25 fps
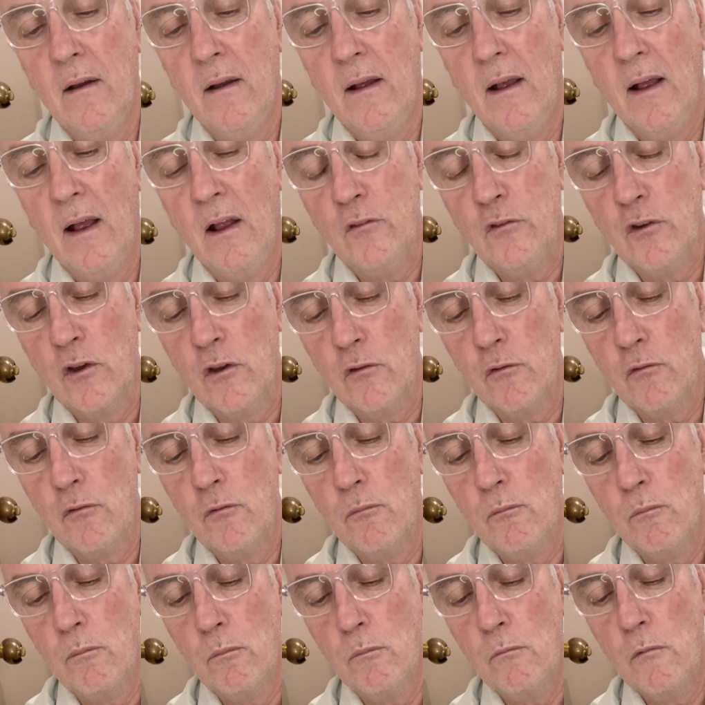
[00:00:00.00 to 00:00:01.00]
and just
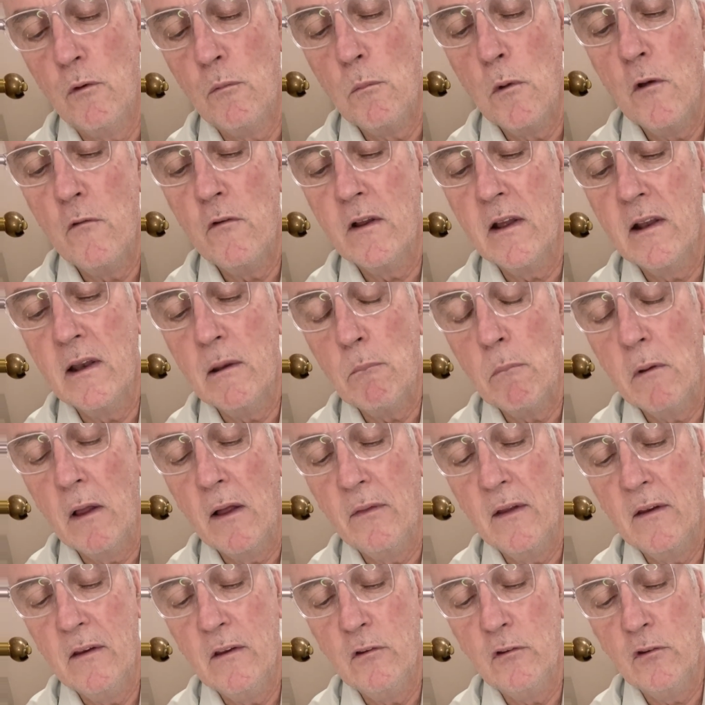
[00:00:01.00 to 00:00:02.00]
removing any blood
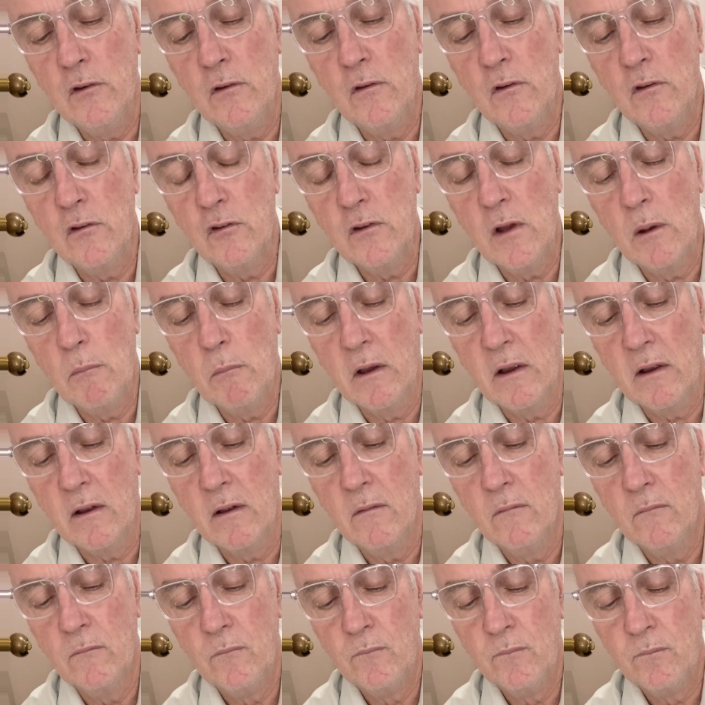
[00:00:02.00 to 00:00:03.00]
that is in the stomach.
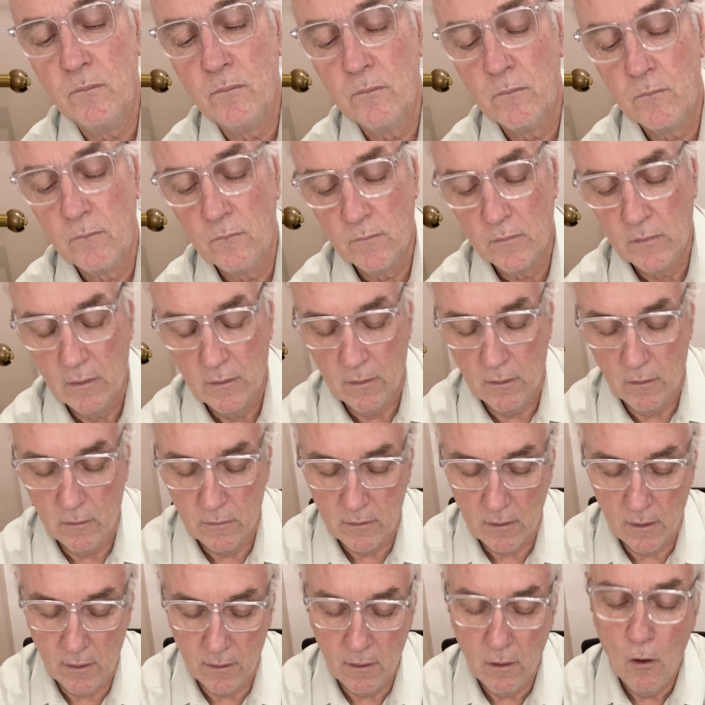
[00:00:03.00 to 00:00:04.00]

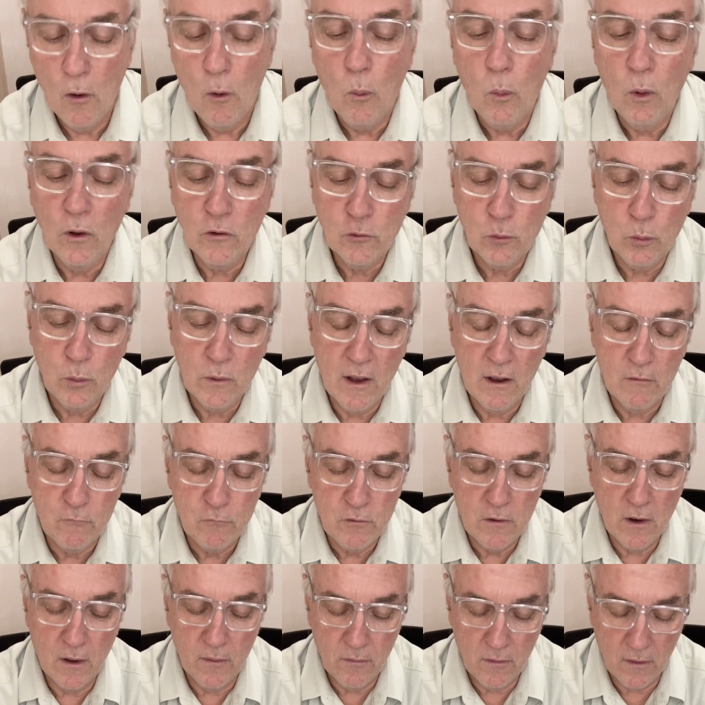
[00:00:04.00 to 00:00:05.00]
Okay, once we have
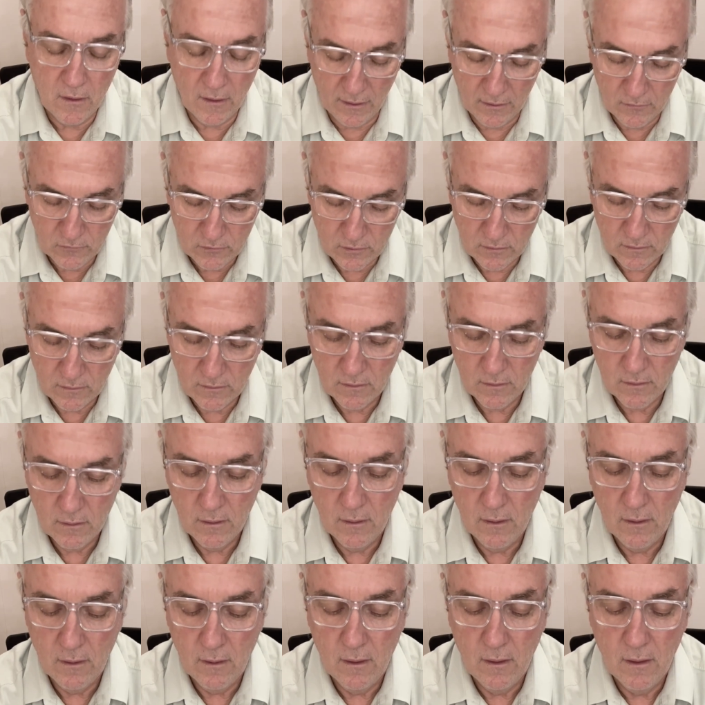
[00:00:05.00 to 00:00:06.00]
done that,
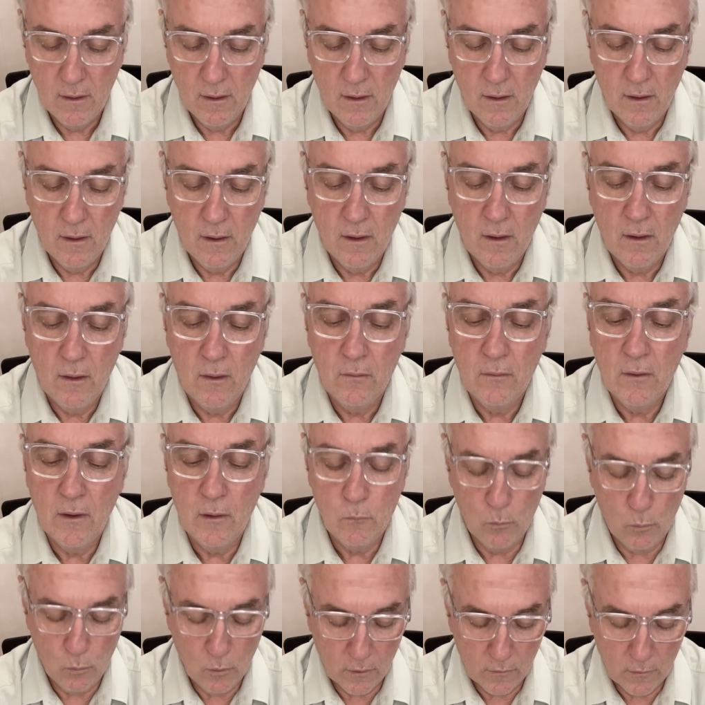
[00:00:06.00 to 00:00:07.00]

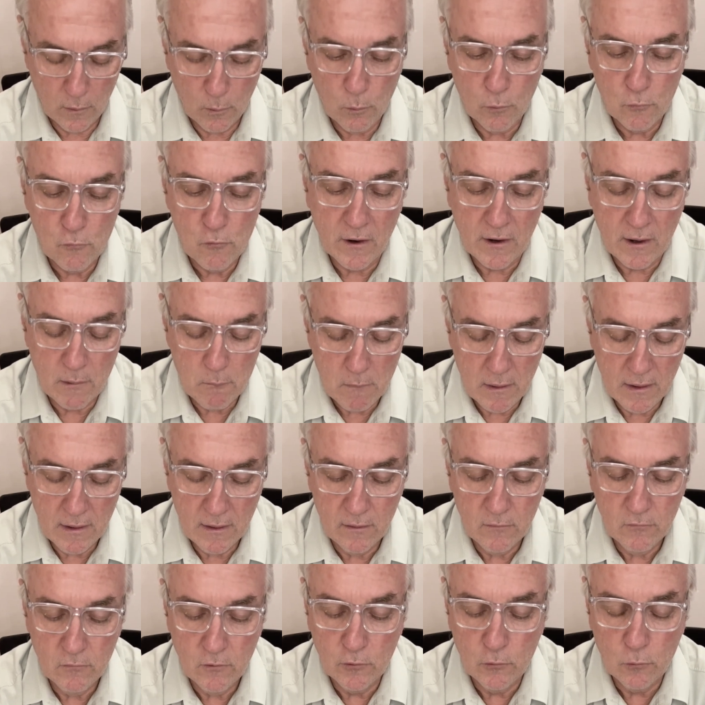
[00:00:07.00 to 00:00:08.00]
then what I would
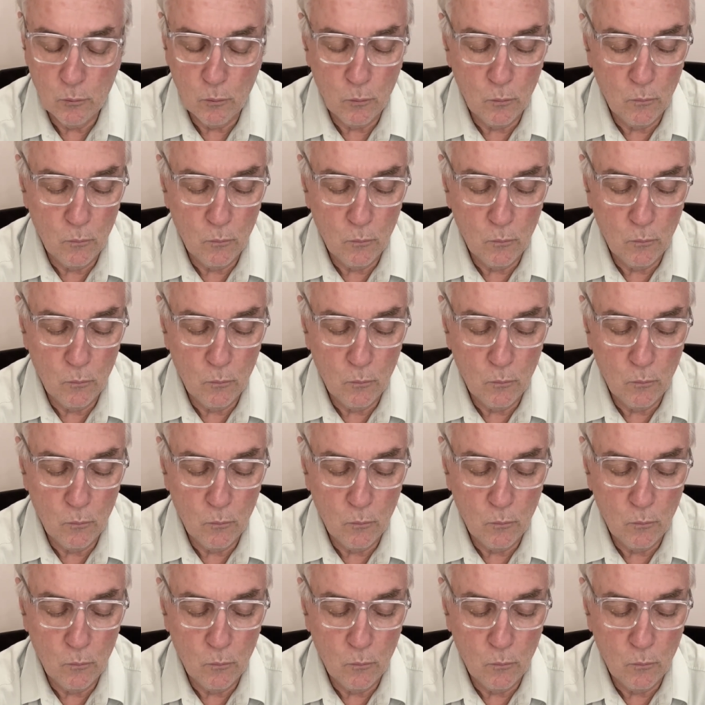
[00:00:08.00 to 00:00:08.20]
recommend is